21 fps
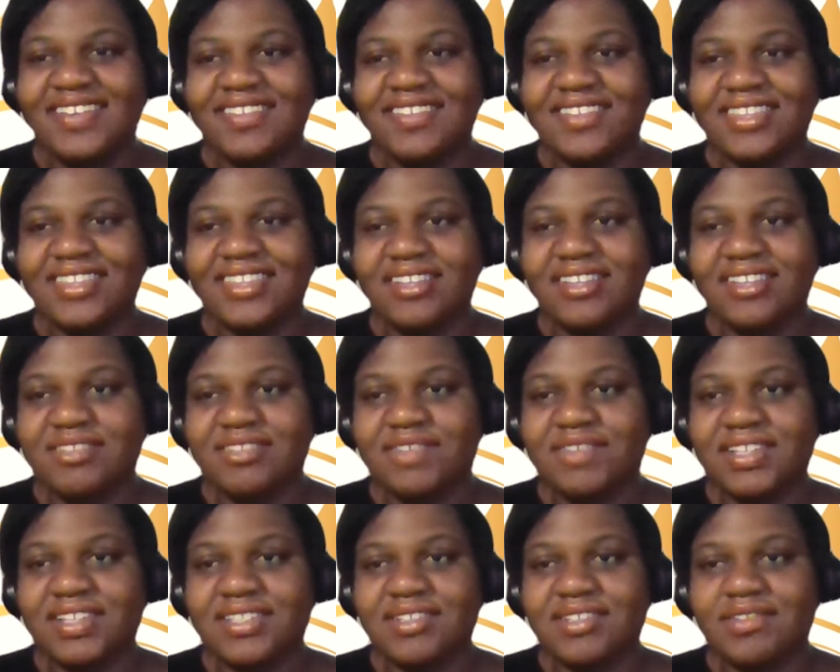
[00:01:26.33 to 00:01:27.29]
For those
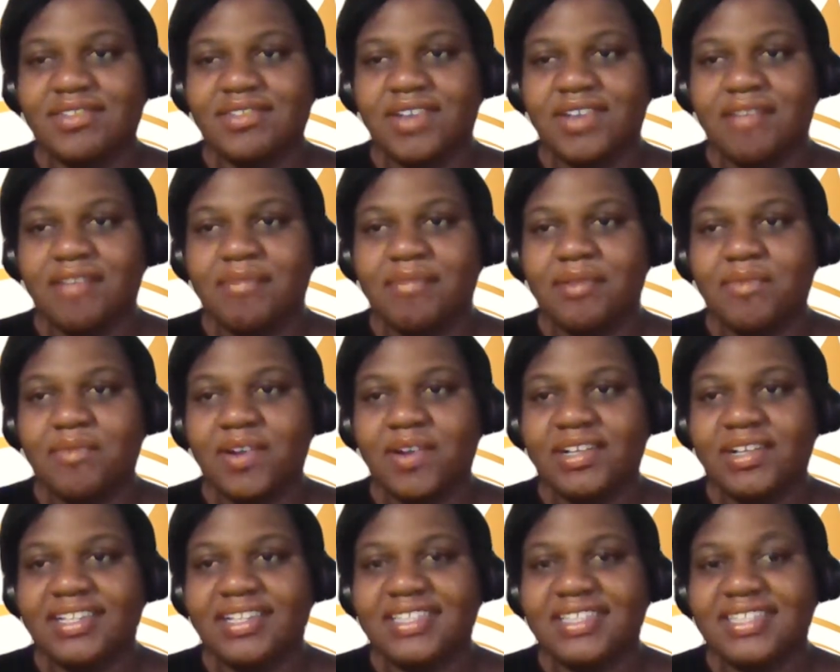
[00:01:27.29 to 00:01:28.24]
of us who have been
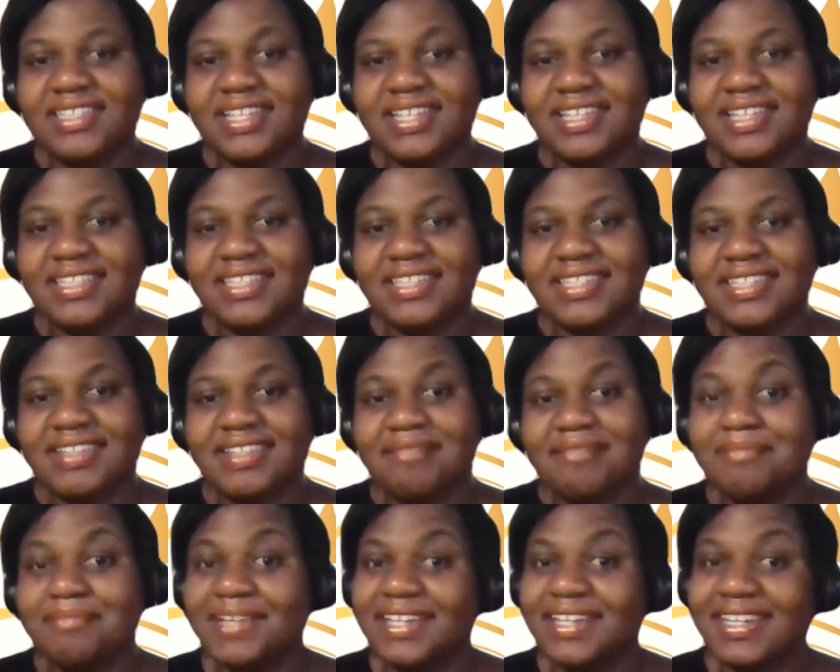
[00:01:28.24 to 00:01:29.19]
working since
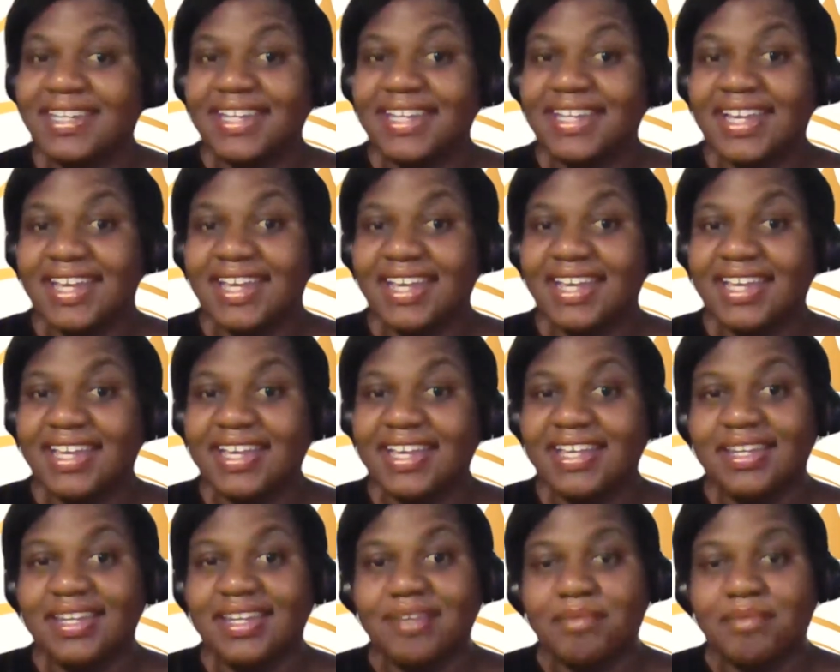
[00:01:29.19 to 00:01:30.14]
Monday
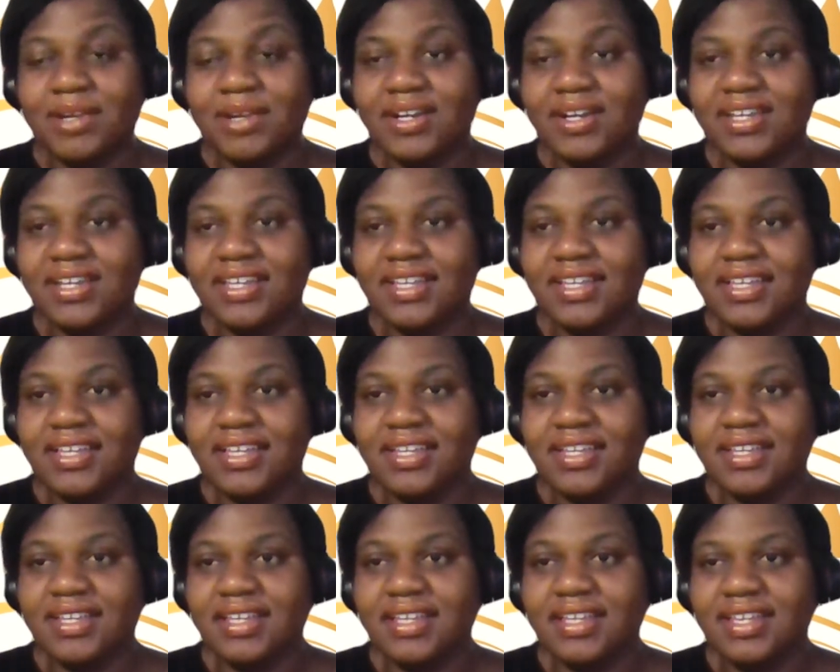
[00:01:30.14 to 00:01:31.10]
in the market,
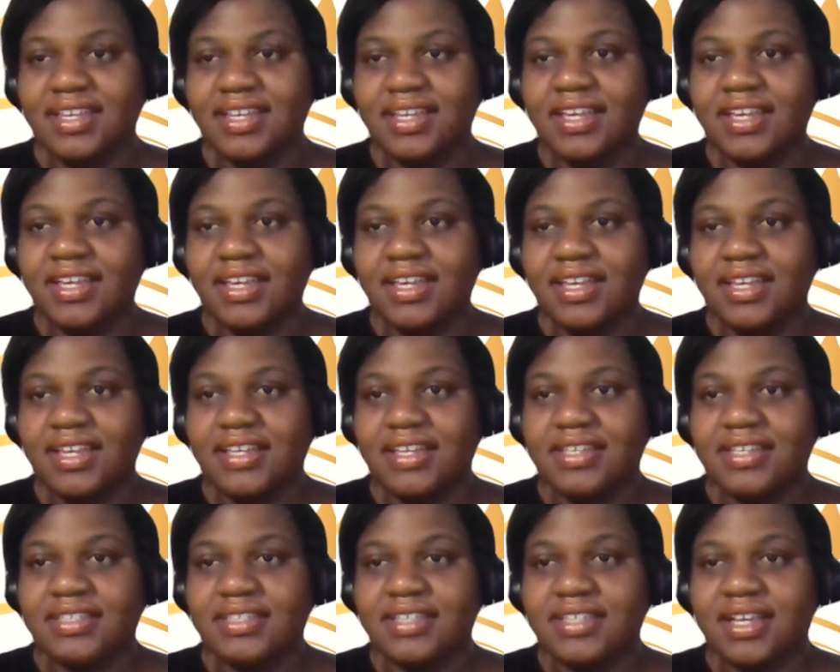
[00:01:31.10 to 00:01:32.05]

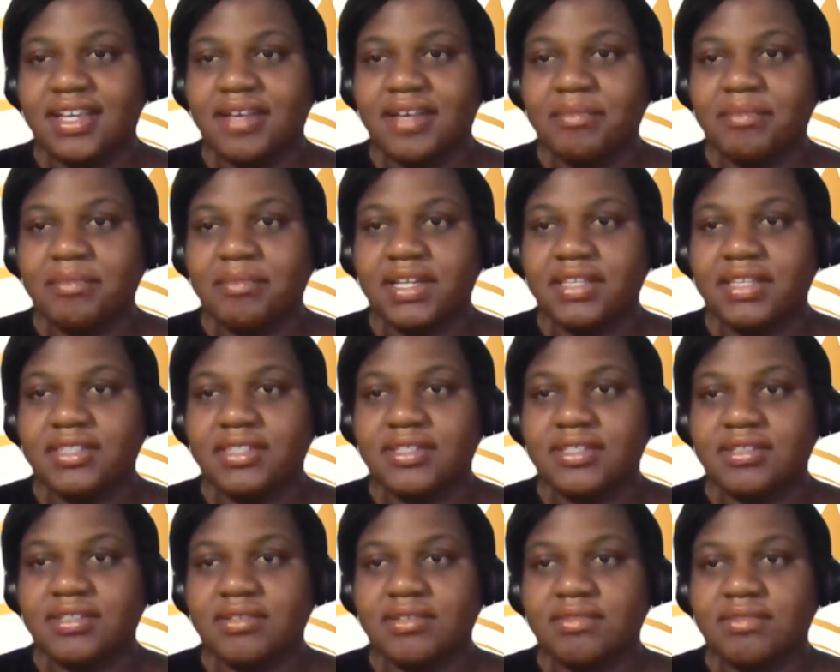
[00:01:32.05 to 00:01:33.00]
it's the hump day
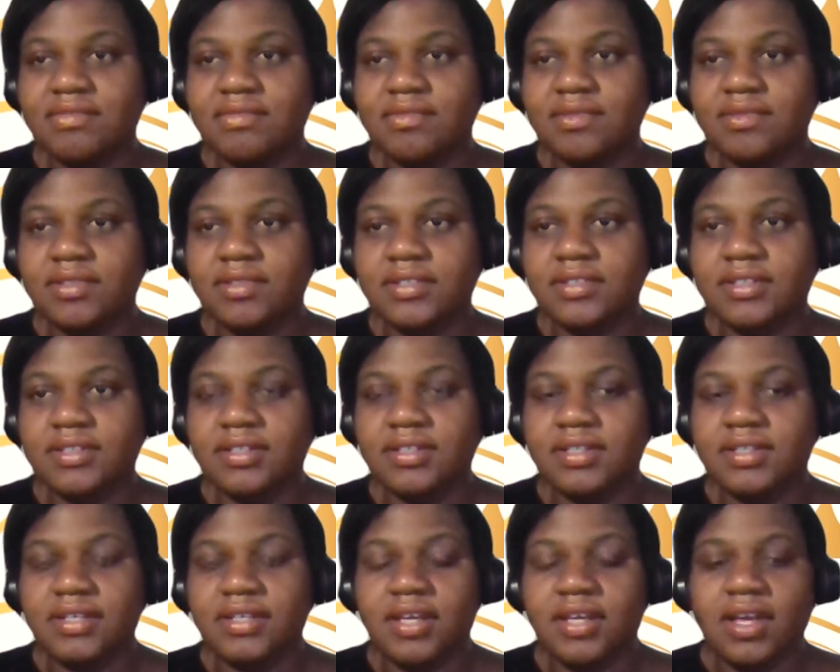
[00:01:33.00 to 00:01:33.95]
too.
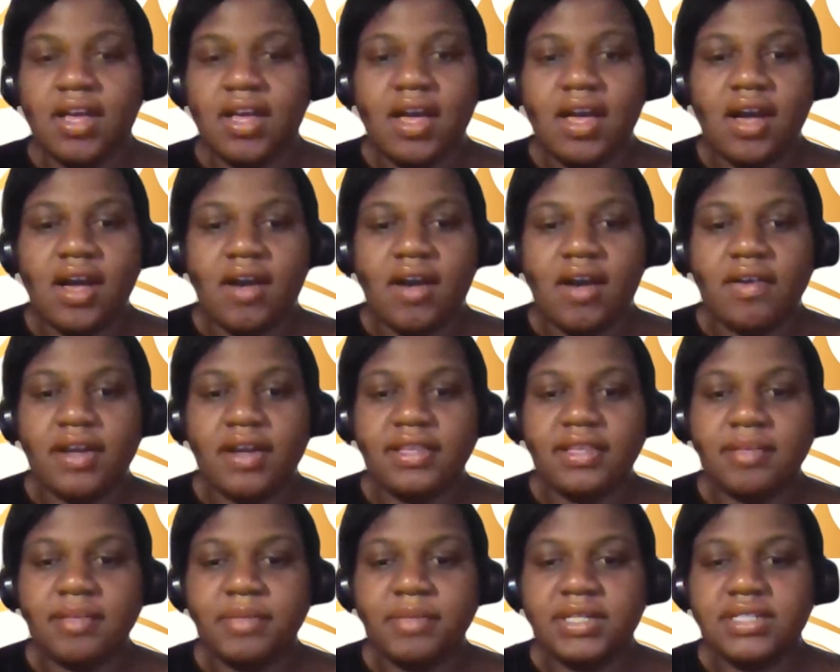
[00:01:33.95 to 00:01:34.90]
All right,
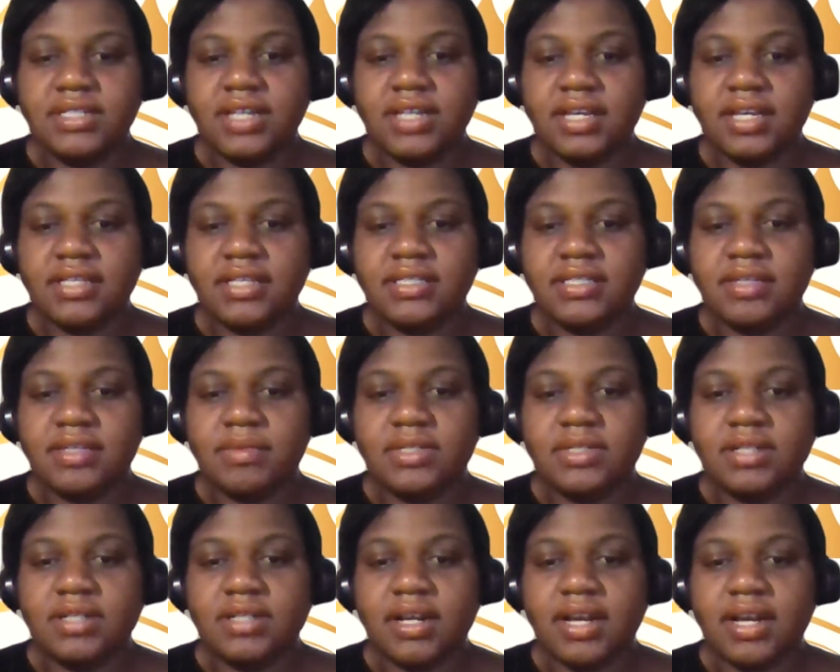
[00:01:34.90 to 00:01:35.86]
let me check and see
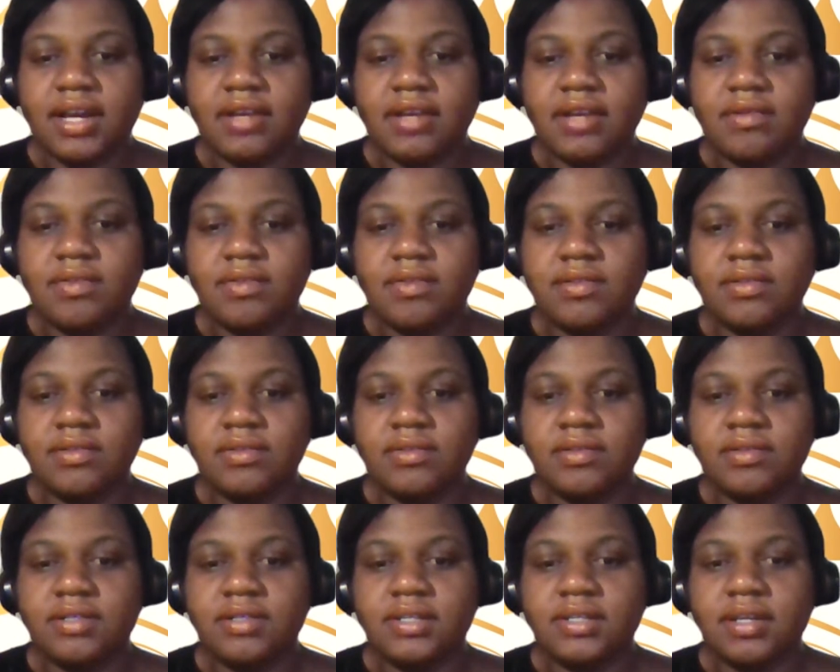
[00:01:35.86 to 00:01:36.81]
what y'all got going
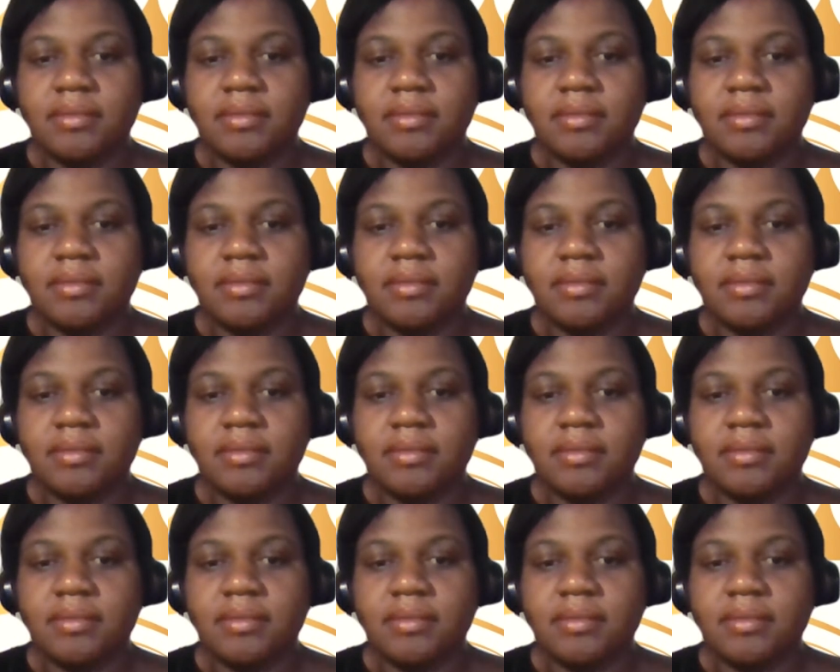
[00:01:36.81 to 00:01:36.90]
on.